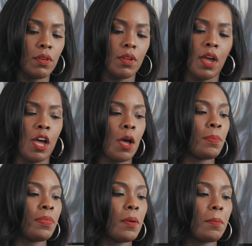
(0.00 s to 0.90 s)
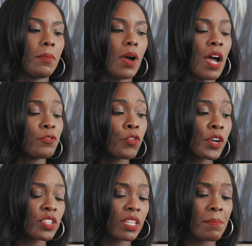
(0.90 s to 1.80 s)

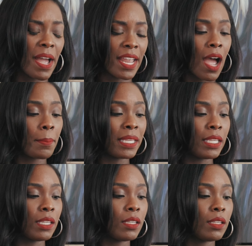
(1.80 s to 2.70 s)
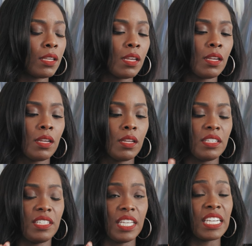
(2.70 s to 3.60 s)
Unfortunately, Miyabi
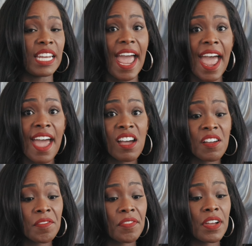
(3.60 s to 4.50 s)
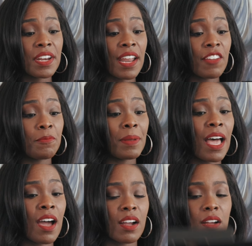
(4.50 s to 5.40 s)
didn't have a knife
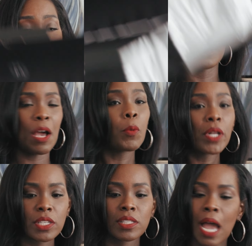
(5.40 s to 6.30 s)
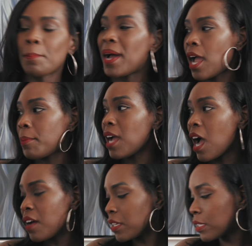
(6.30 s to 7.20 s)
block because I would have just got Miyabi,
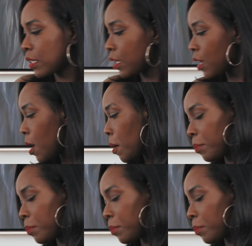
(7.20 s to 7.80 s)
obviously.